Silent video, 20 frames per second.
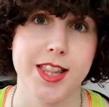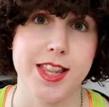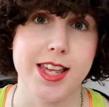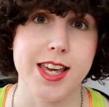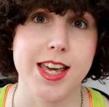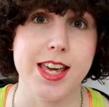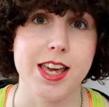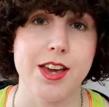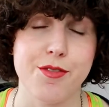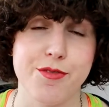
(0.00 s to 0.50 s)

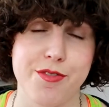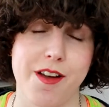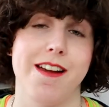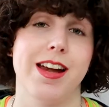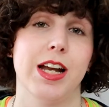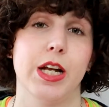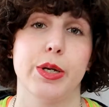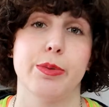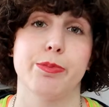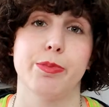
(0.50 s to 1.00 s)
the
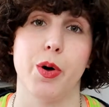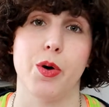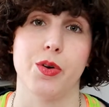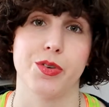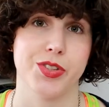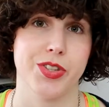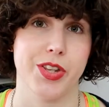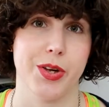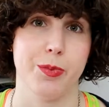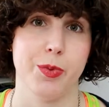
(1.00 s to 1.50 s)
Fairy Loot
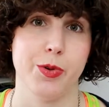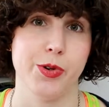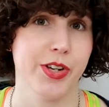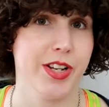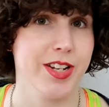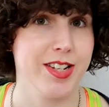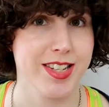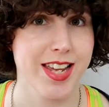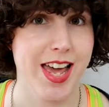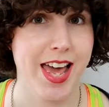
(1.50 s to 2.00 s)
box that will
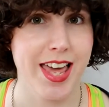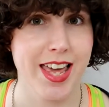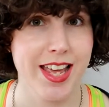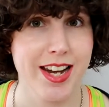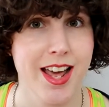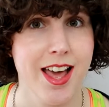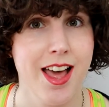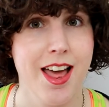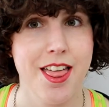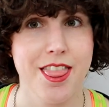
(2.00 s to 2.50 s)

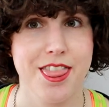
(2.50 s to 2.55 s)
contain